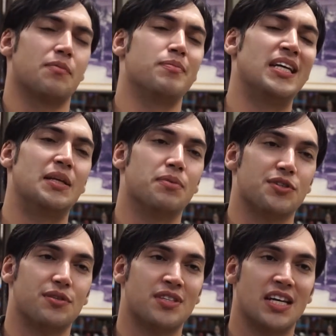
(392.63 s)
Mainly
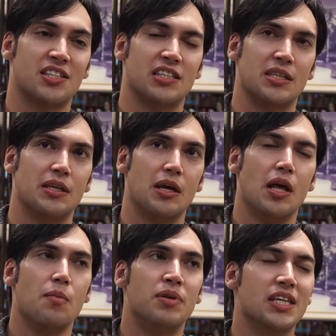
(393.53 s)
positives actually.
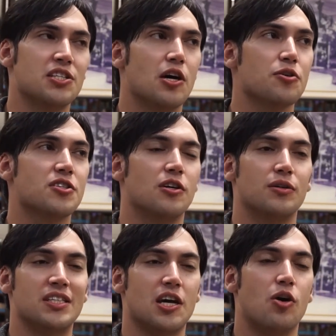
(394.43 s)
But there's
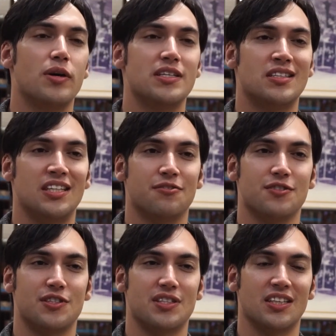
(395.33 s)
always
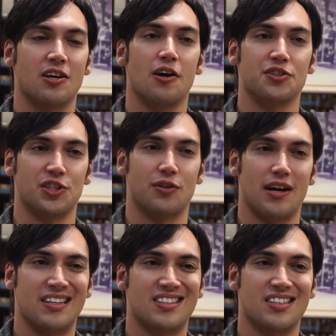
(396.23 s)
differences in culture,
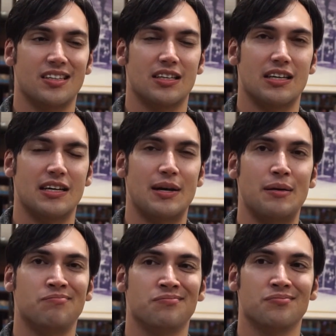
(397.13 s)
right?
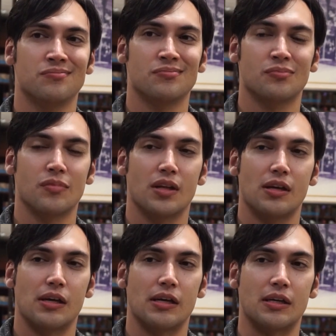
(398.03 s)

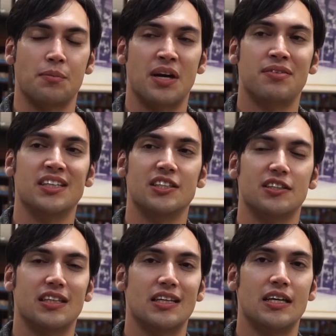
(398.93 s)
But I think
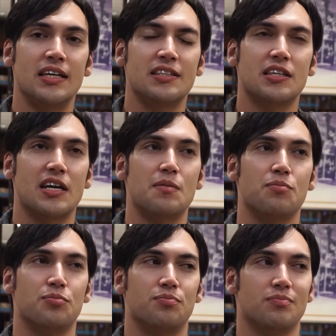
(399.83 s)
it kind of
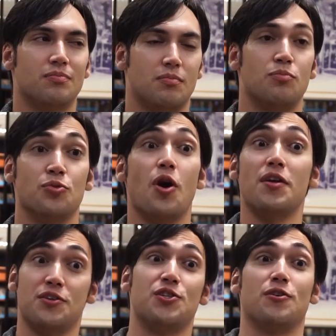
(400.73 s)

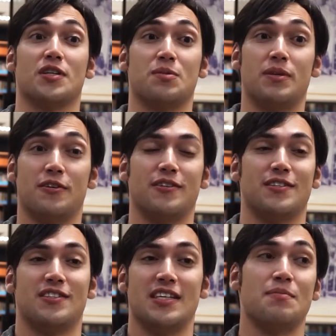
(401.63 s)
broadens your
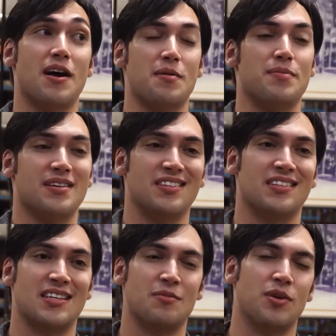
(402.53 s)
experience, in my opinion.
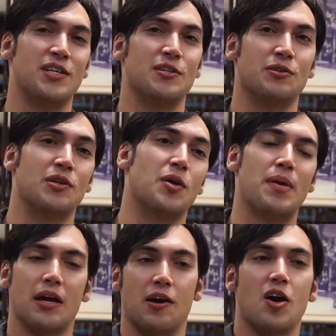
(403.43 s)
And when you go
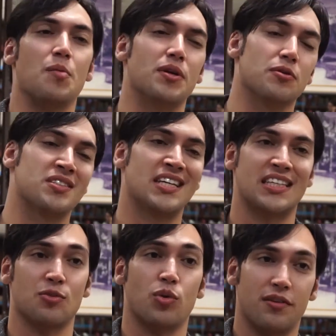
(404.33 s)
back home, you will take
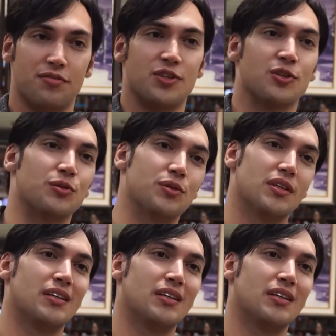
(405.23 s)
that with you.